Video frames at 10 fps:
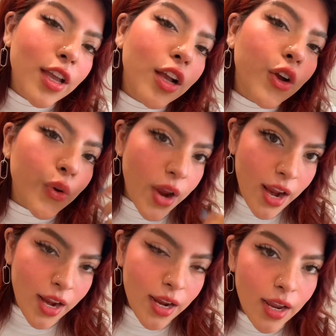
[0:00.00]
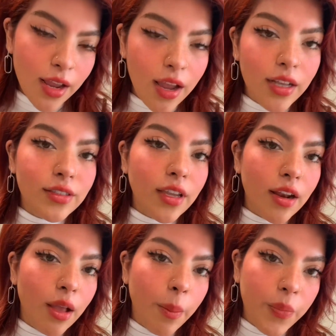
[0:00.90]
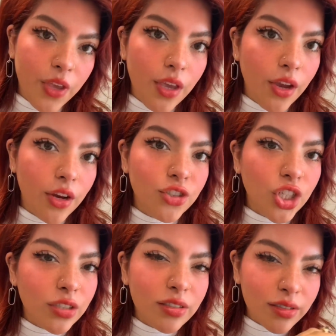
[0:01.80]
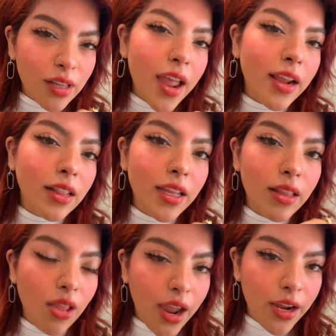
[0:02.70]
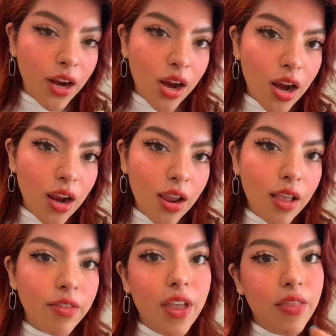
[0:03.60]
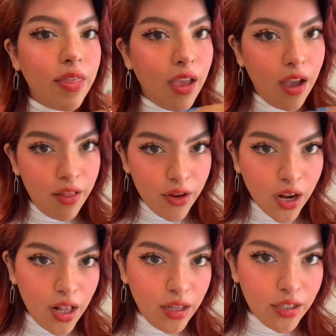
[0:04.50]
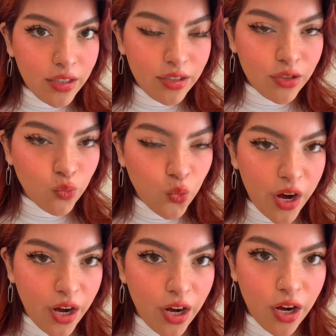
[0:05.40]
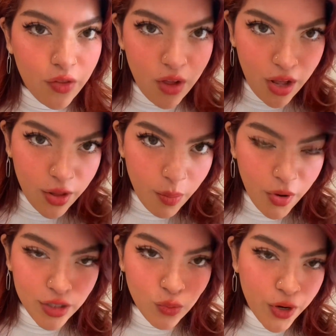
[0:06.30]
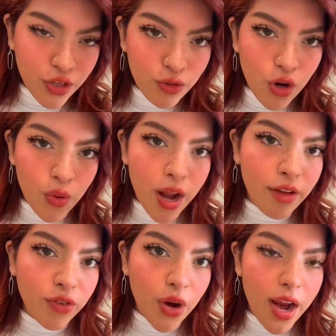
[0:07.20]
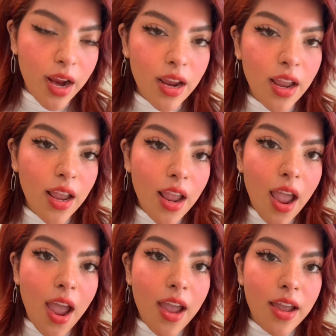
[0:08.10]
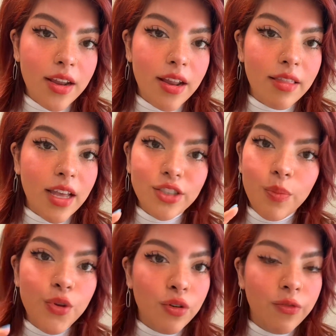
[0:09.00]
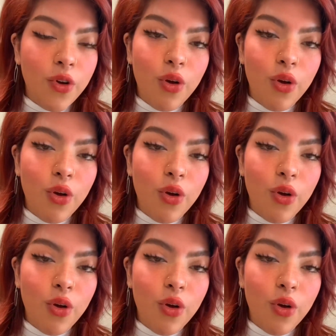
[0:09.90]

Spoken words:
gray, it's gonna appear just slightly lighter than the other colors, where the other parts where you don't have gray. And that's a beautiful